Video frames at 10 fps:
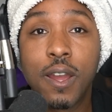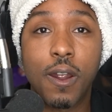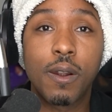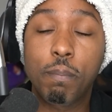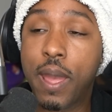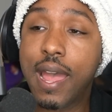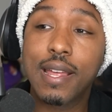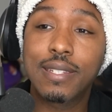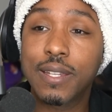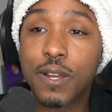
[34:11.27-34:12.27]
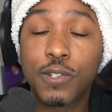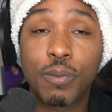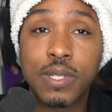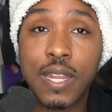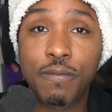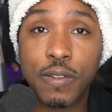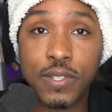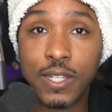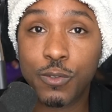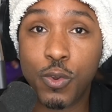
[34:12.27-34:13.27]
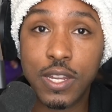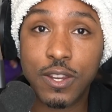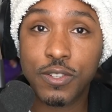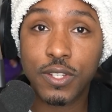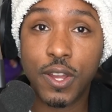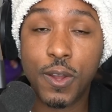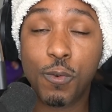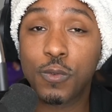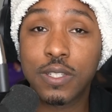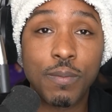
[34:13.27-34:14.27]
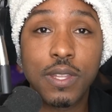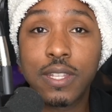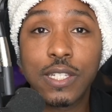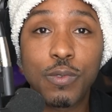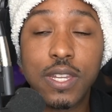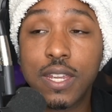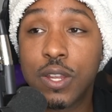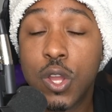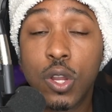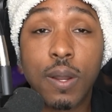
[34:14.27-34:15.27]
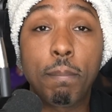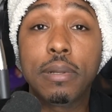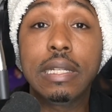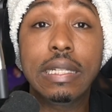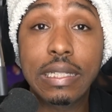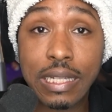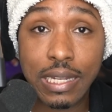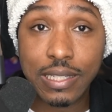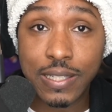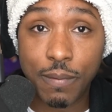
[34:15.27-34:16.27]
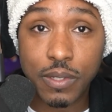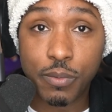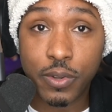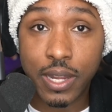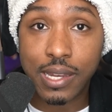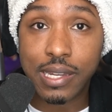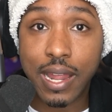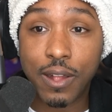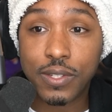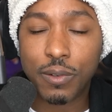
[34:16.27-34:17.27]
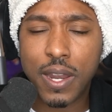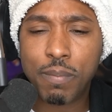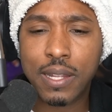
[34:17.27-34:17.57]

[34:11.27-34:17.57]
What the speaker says: our past selves from 10, 15, 20 years ago, some of the things we did, completely unacceptable, and I denounce it, right?